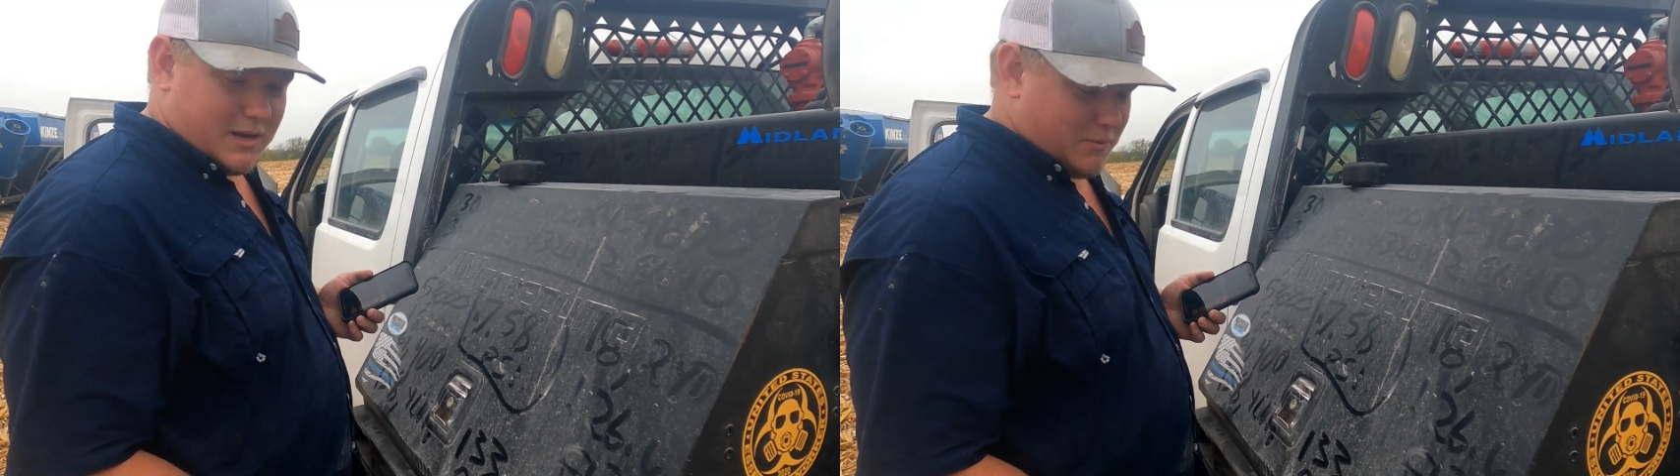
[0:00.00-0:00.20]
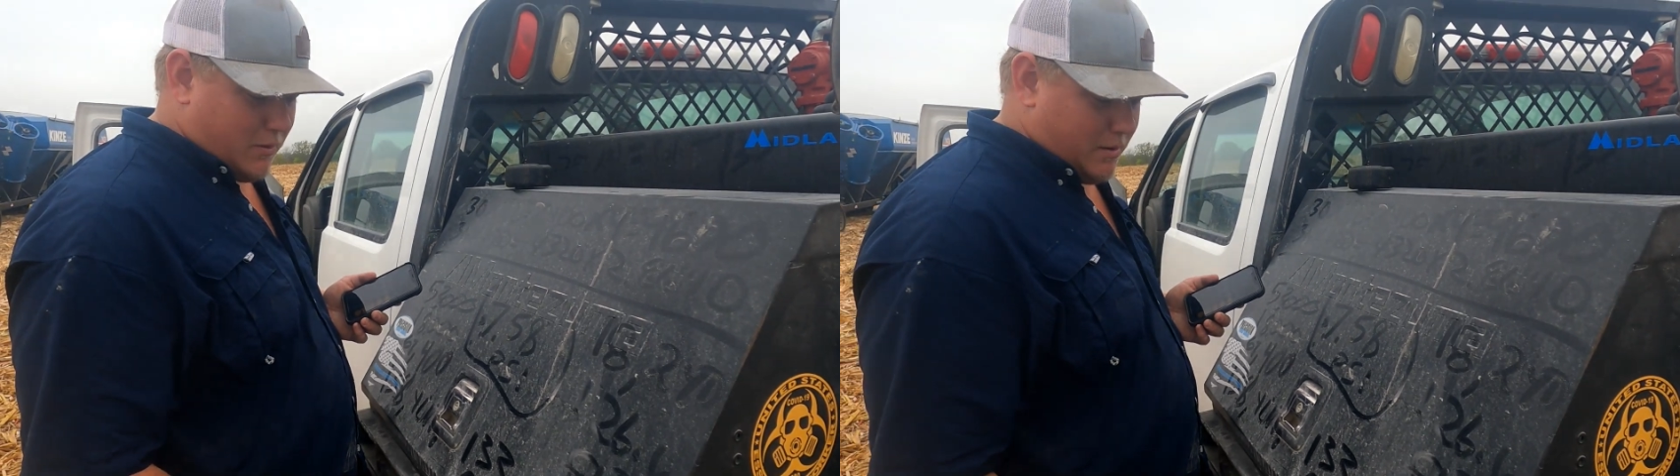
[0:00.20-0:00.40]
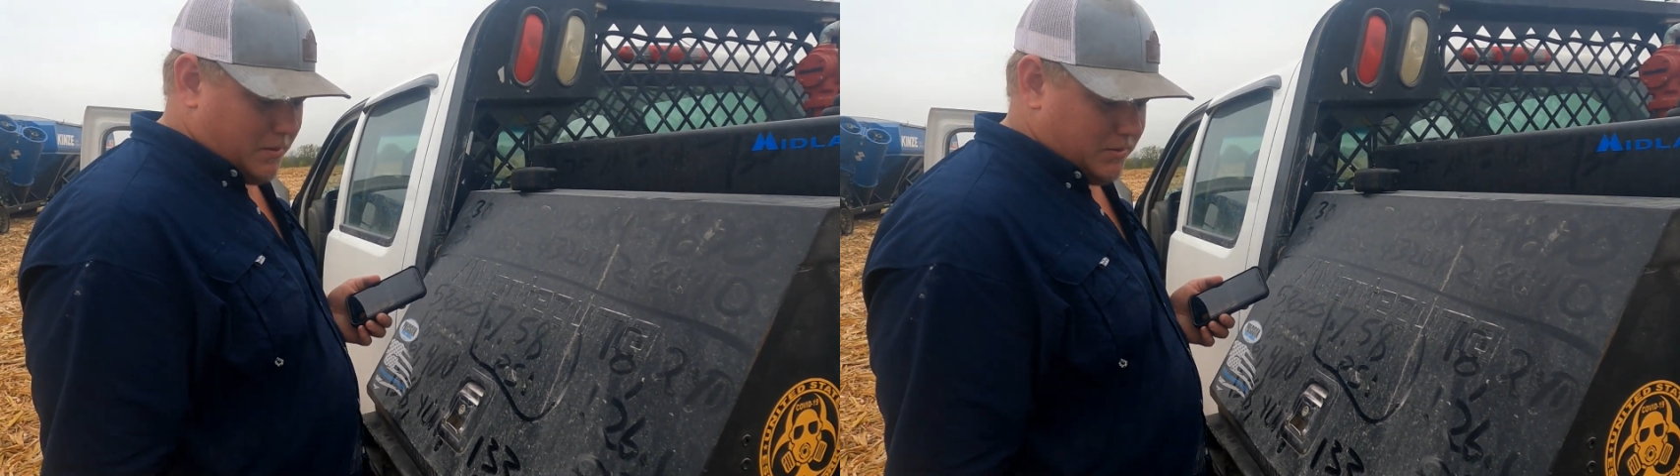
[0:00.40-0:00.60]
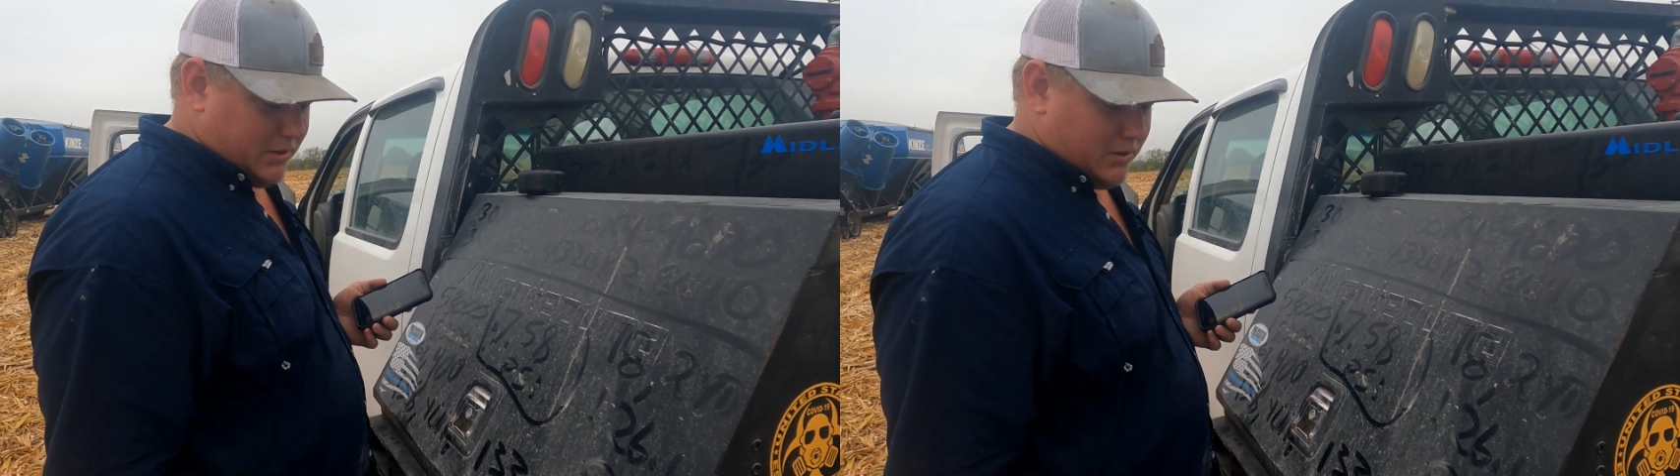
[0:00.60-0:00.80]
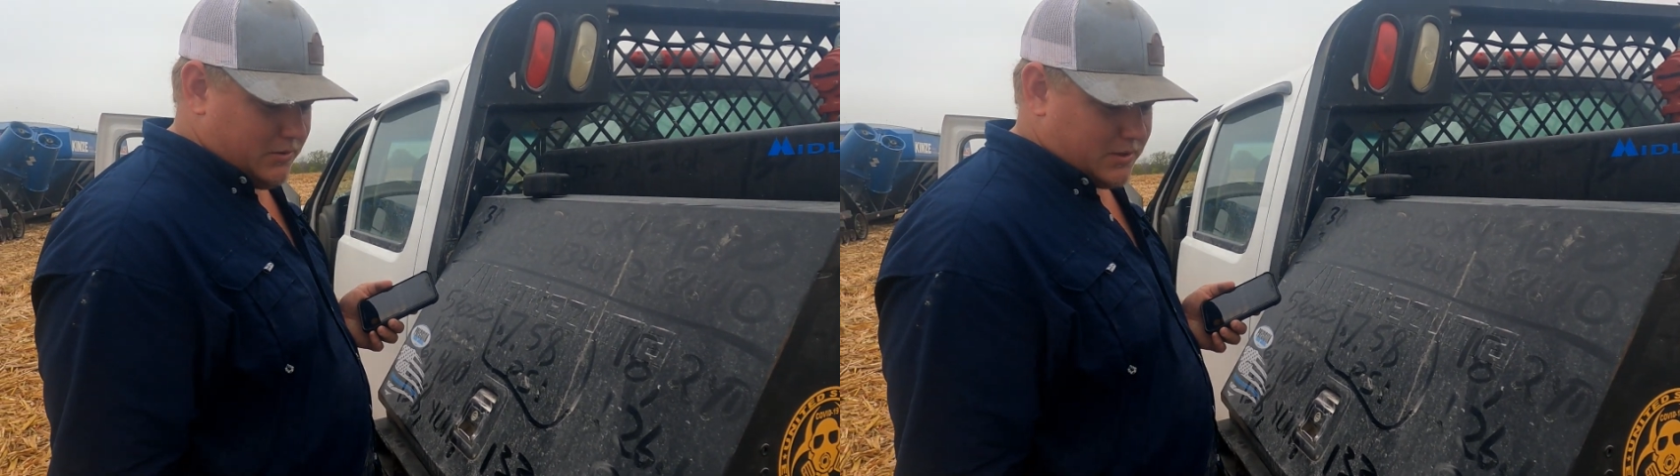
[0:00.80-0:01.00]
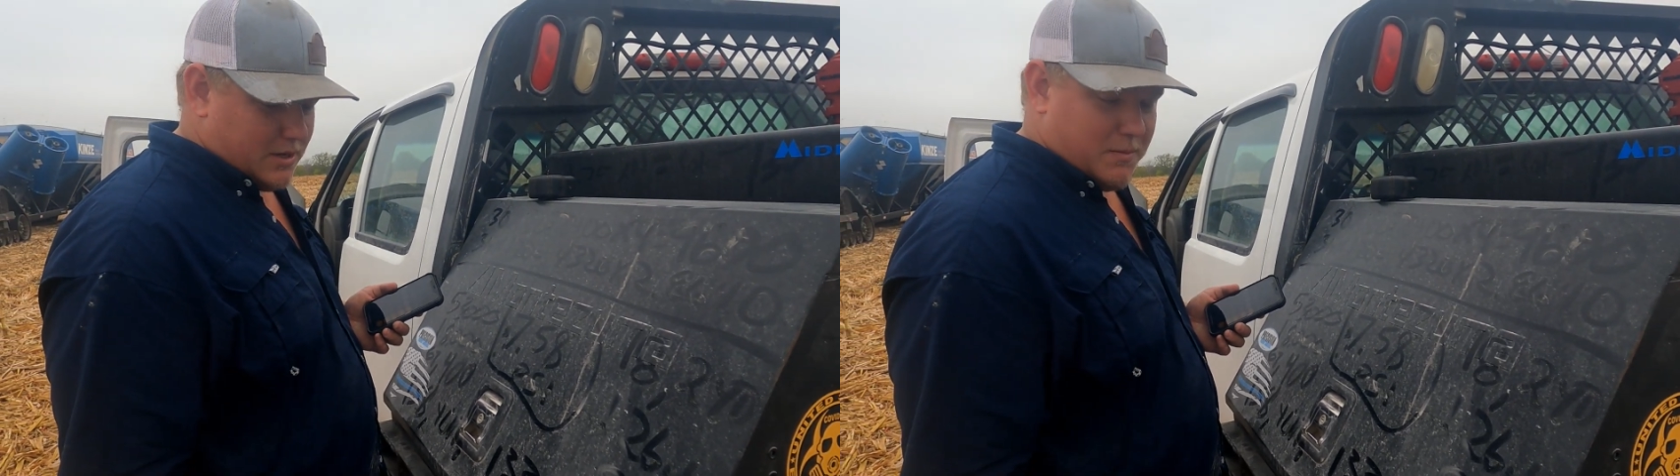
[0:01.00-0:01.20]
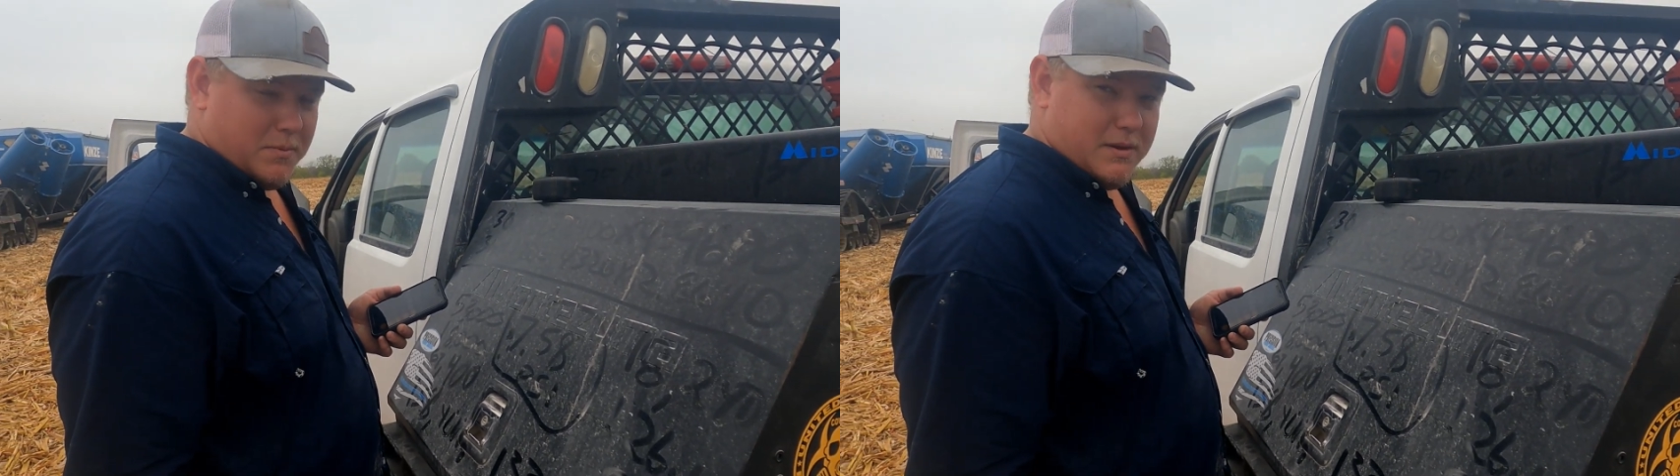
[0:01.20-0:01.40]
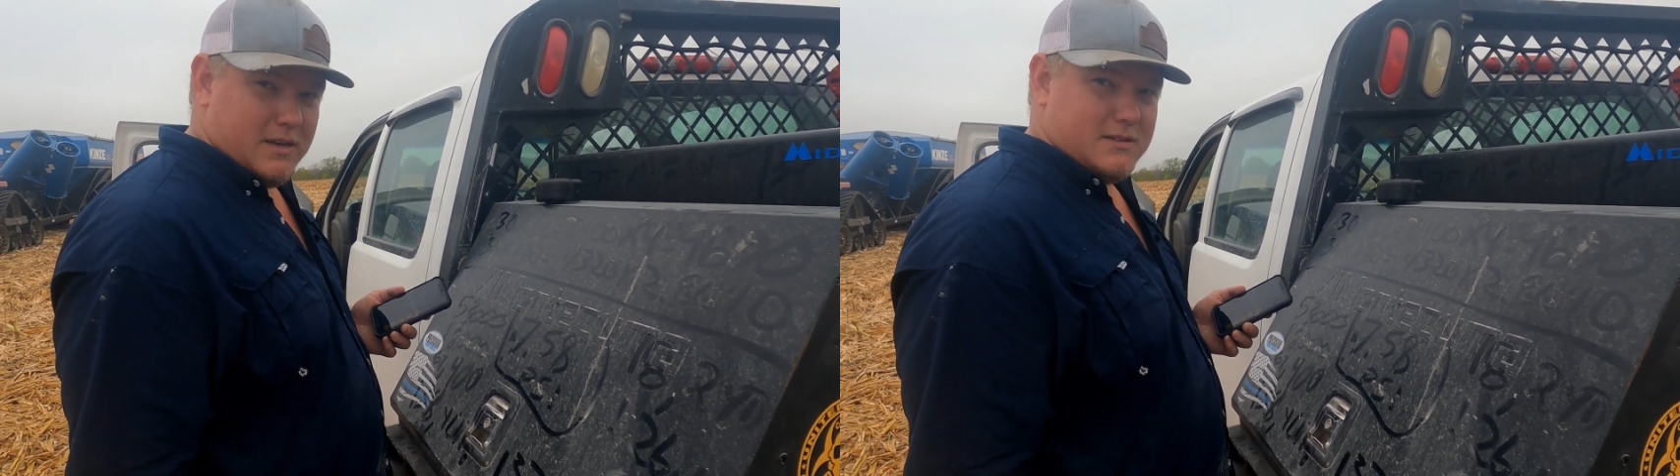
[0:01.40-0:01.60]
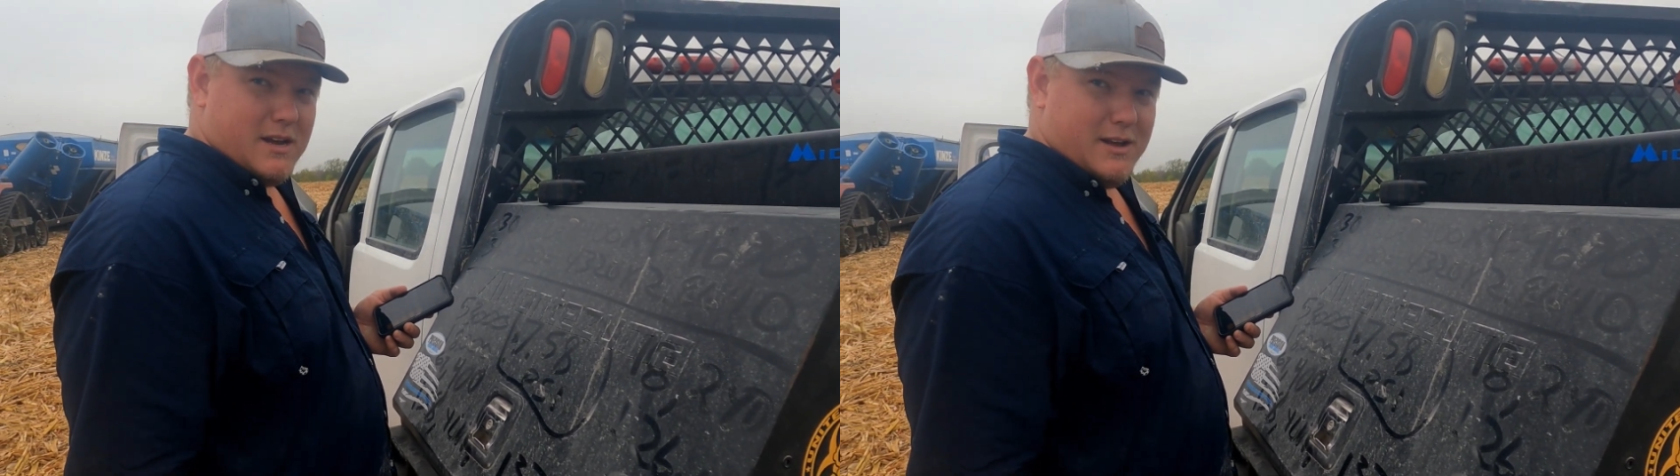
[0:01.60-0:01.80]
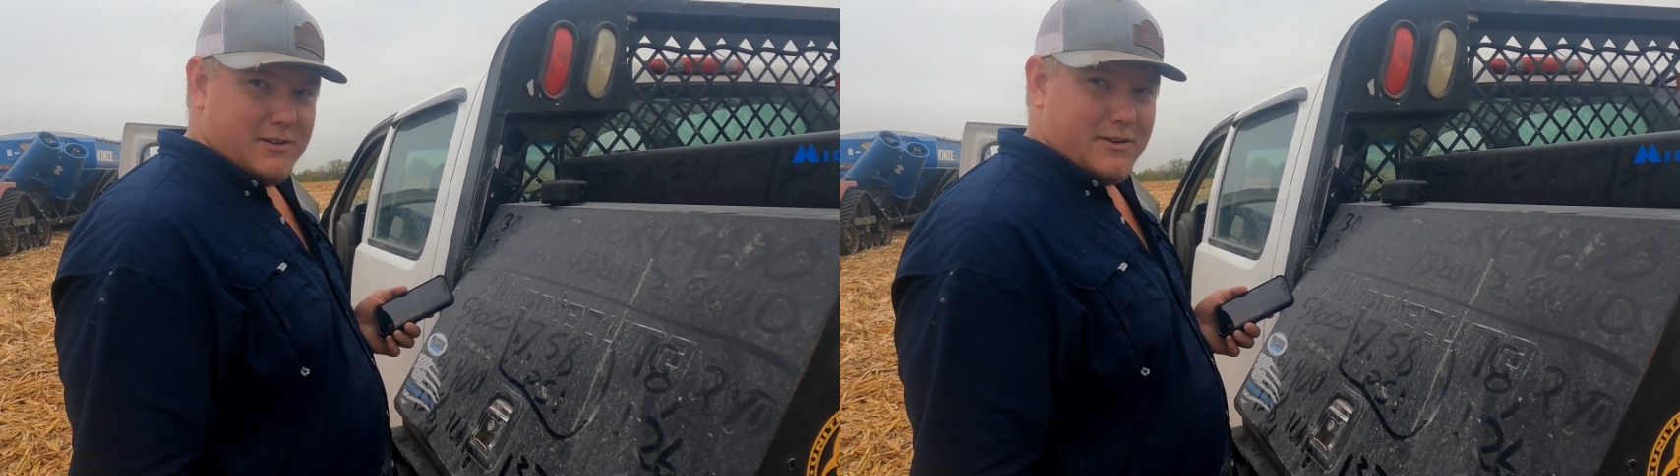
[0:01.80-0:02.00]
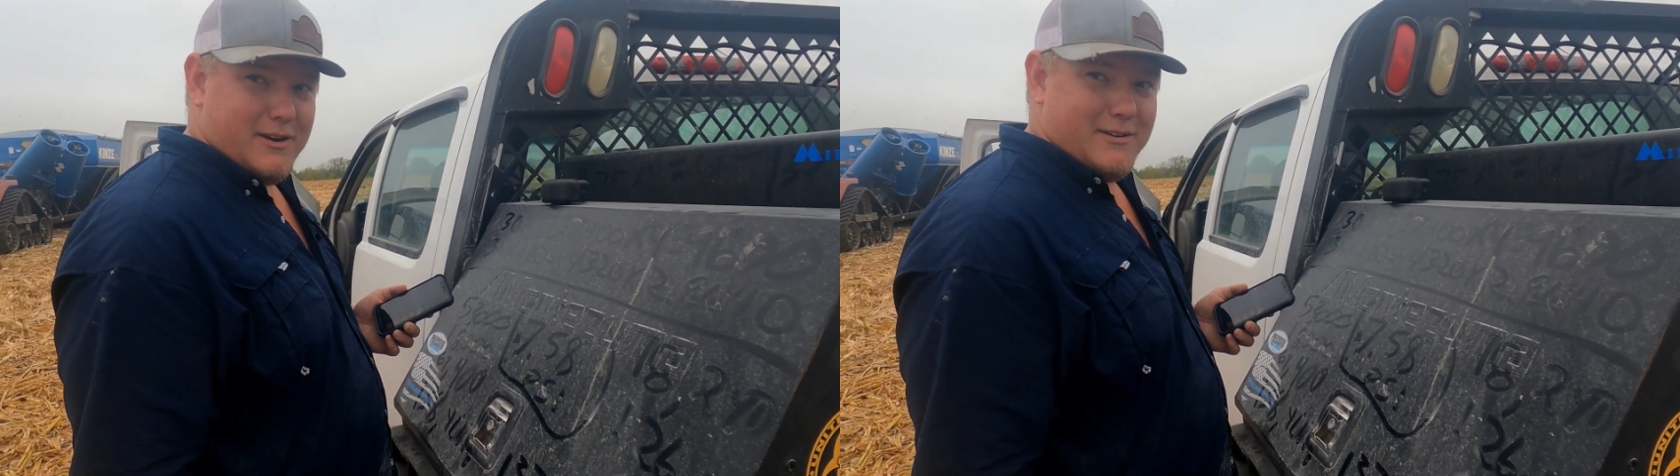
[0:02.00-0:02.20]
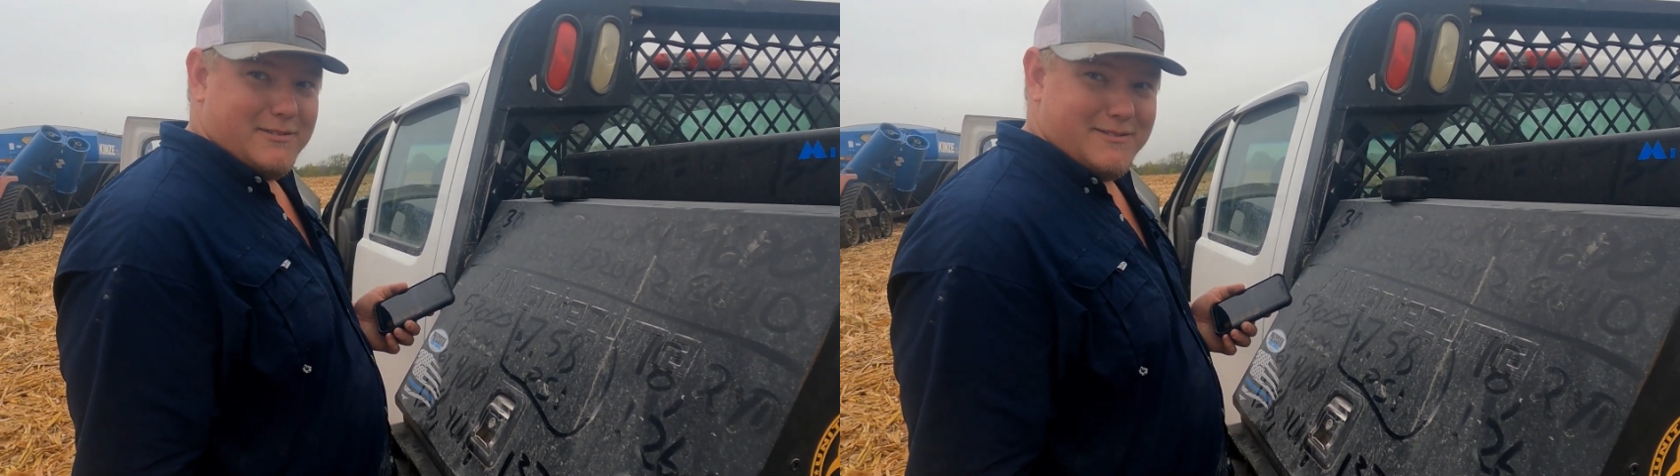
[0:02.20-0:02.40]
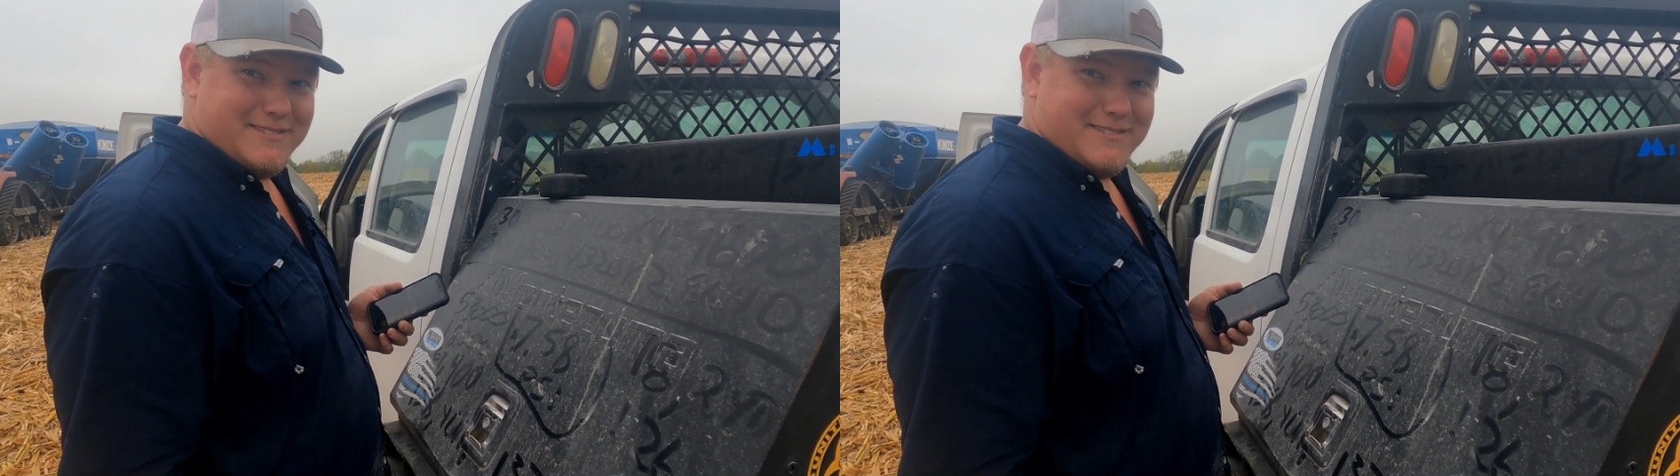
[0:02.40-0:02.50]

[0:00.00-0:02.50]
I could probably lose a couple psi on the ground.